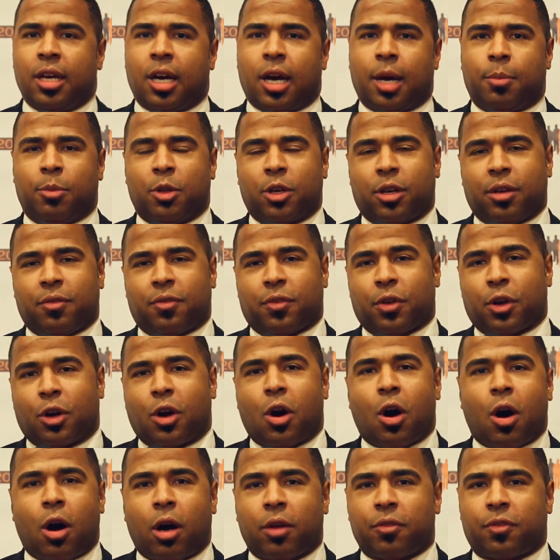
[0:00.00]
I'm looking for a
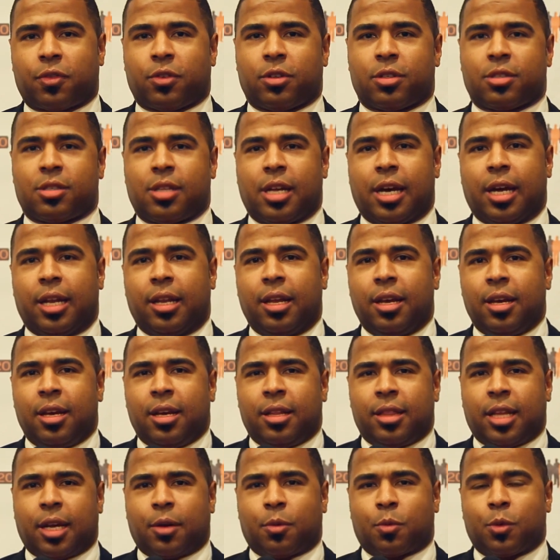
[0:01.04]
conference that
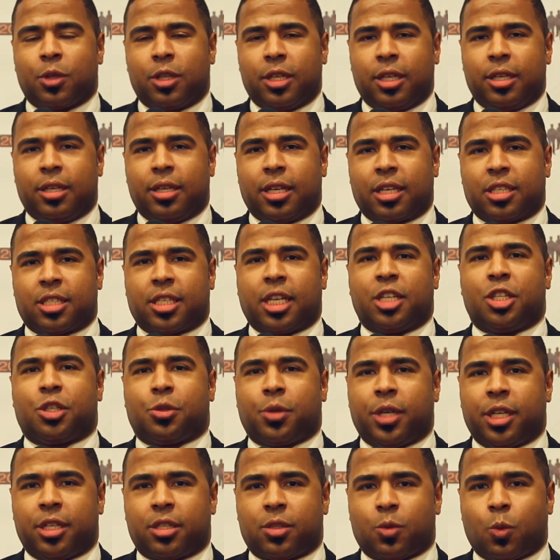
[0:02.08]
that really
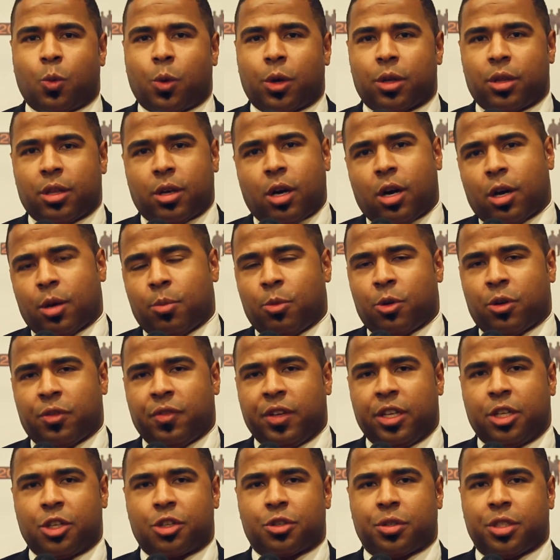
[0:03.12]
accentuates where the
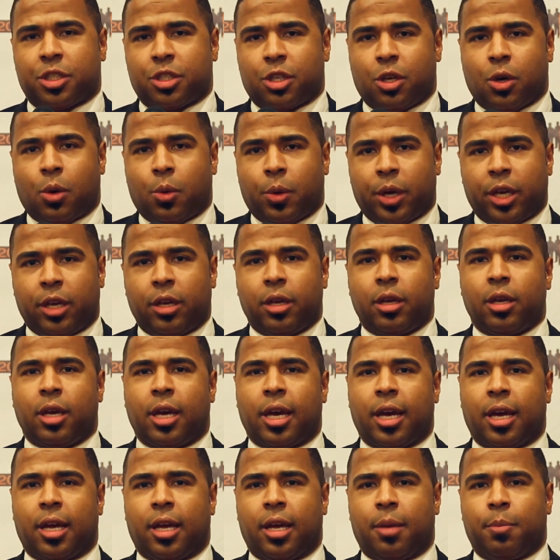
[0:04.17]
automotive industry is going,
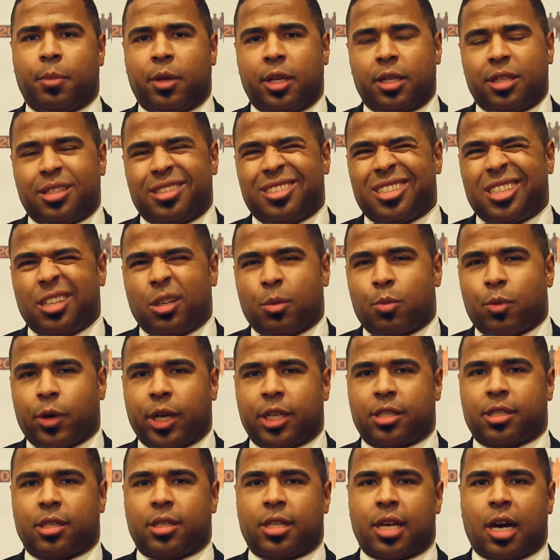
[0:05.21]
and, but still
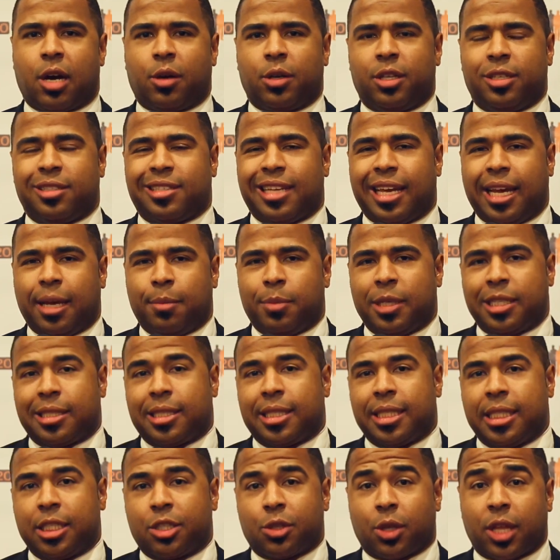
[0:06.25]
breaks it down into A B
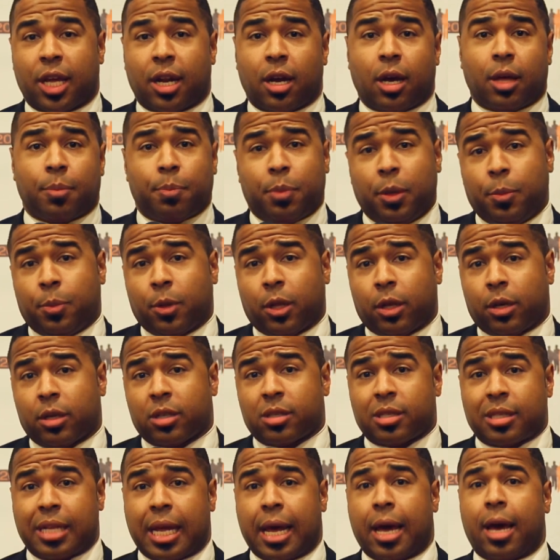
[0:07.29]
C so that people
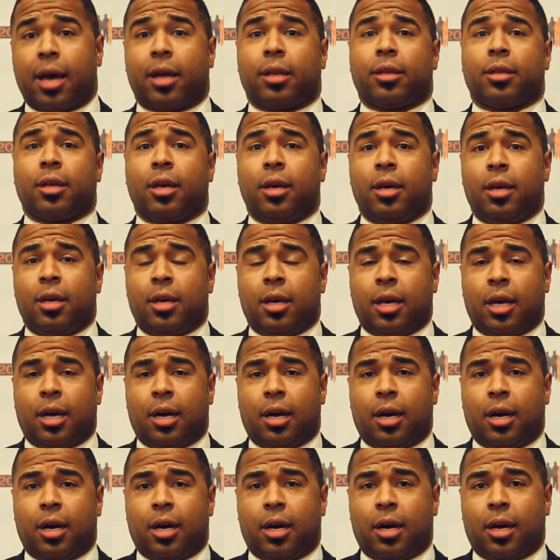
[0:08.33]
understand
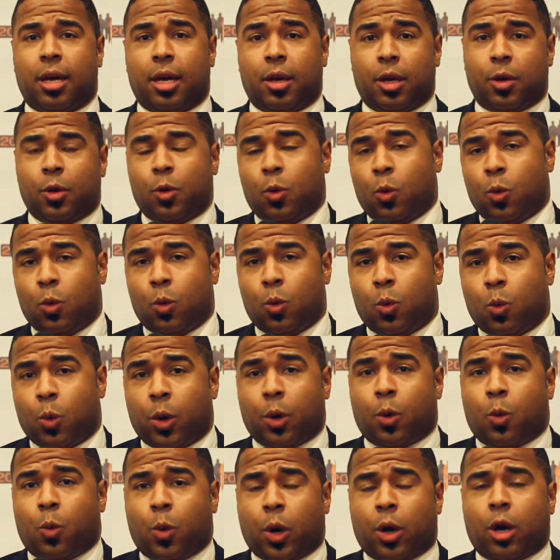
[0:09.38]
Uh,
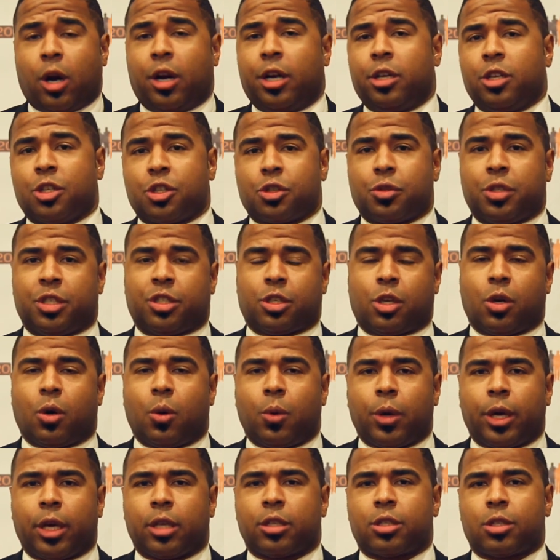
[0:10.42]
where, where our industry is
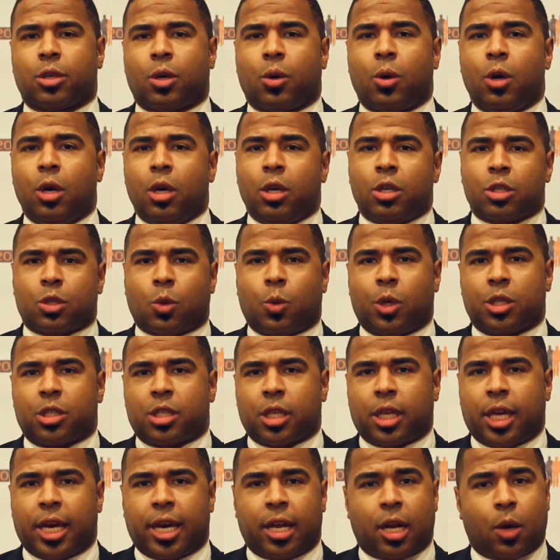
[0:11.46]
going. So, so
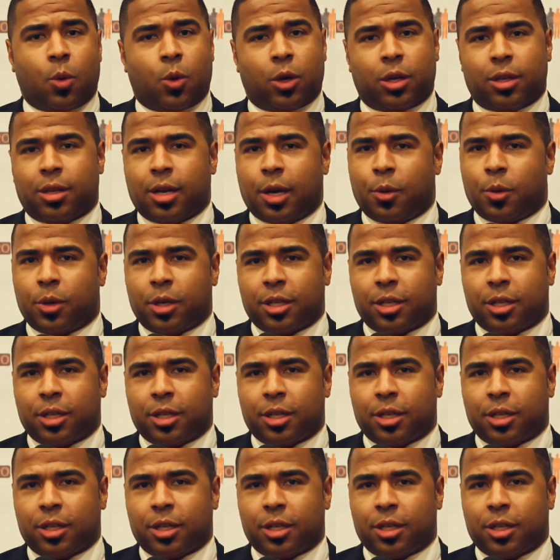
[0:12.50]
once again, I want to I